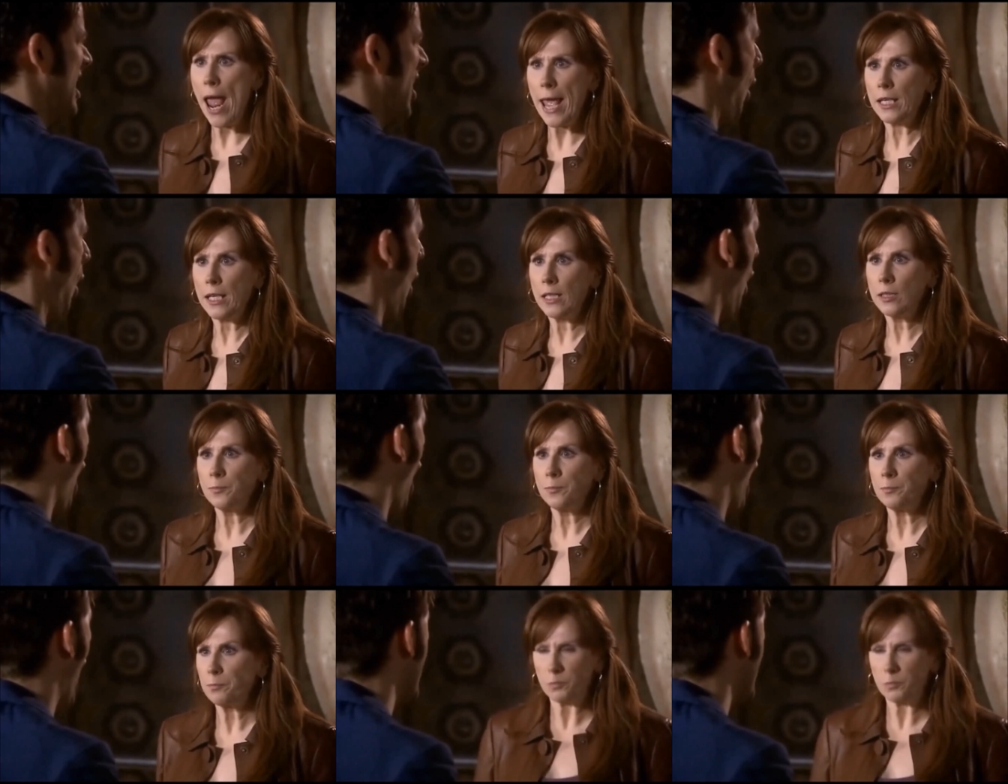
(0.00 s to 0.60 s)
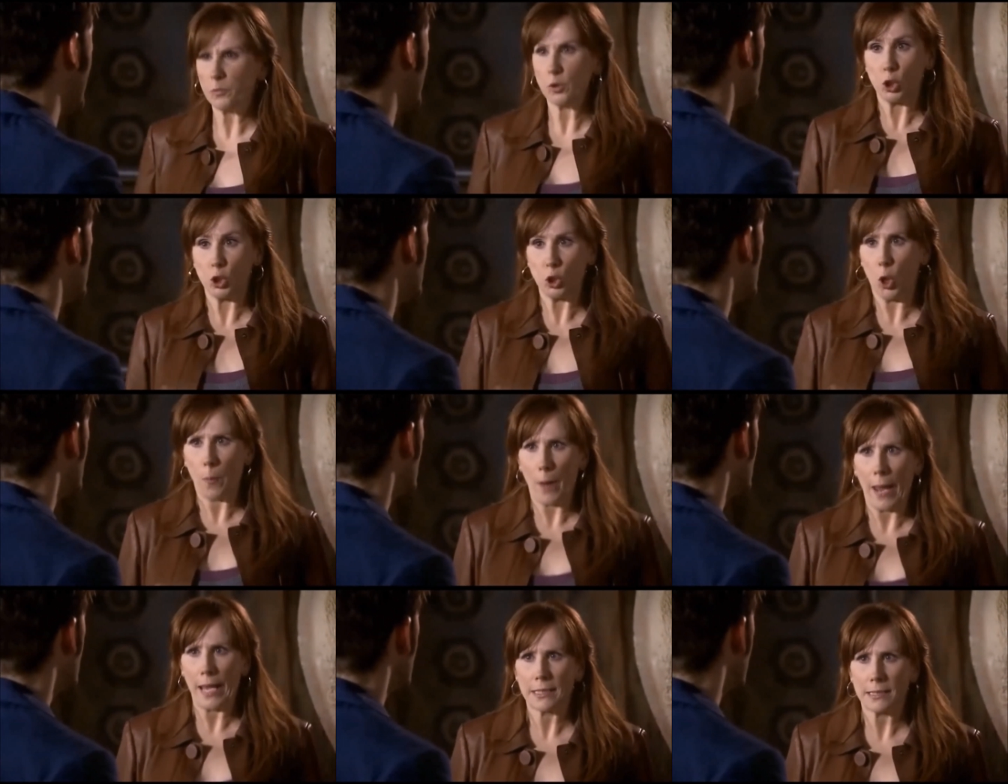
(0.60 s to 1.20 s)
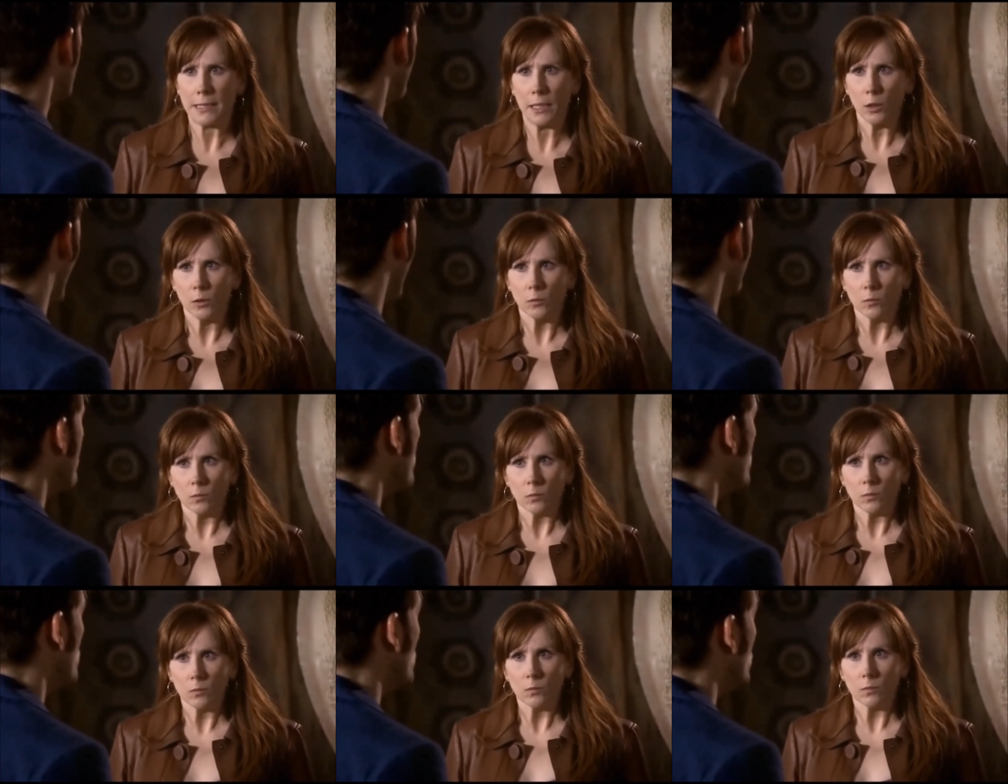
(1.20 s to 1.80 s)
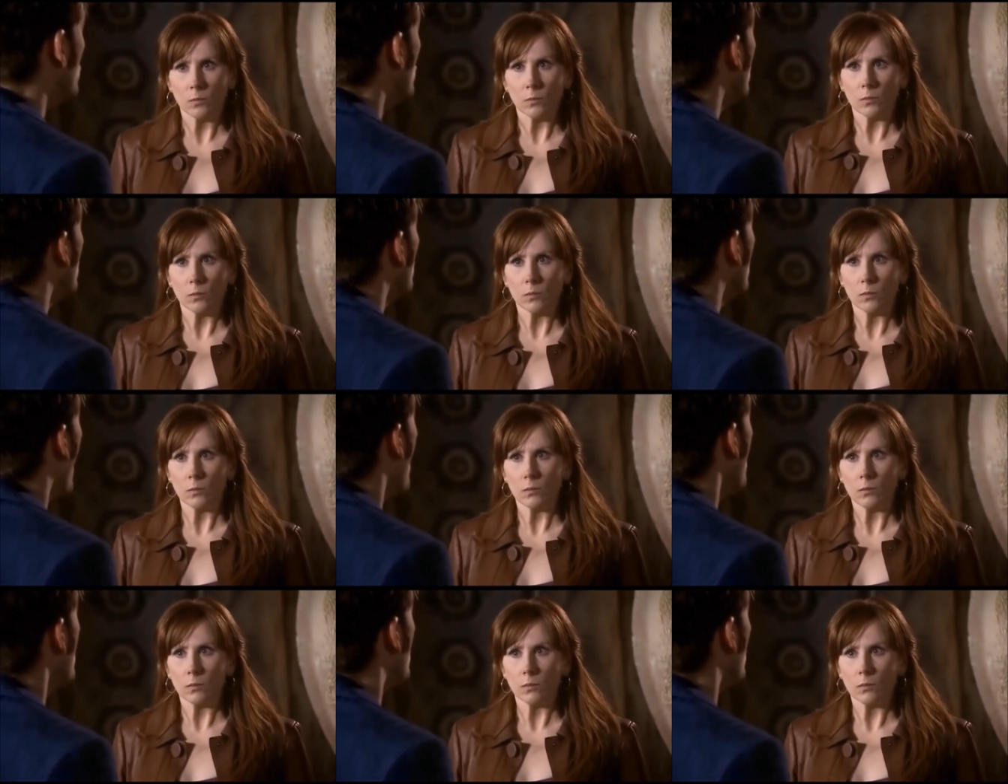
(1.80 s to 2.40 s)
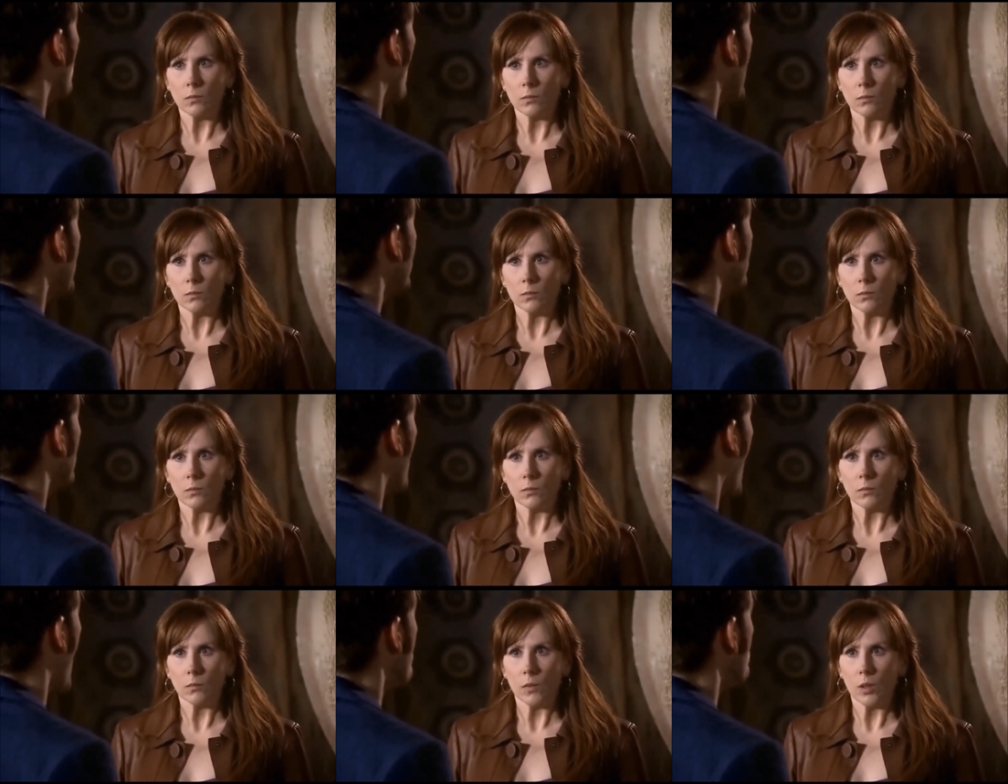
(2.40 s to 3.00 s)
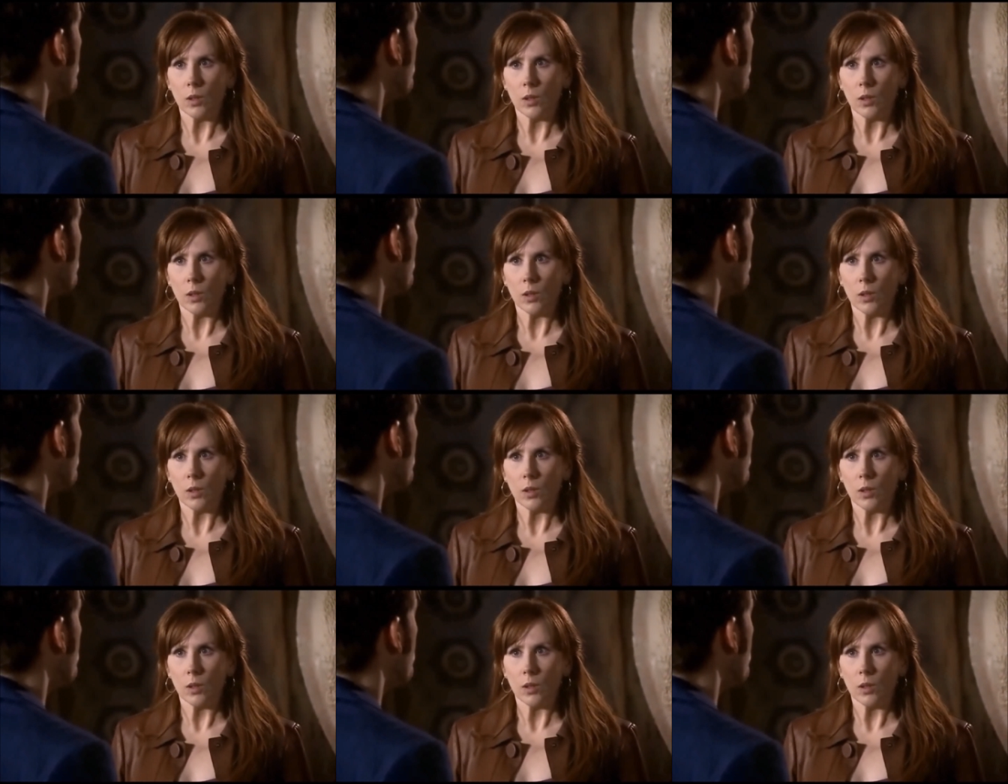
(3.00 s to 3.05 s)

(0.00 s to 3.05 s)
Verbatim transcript: Oi! Oi! Stop it! No, wait.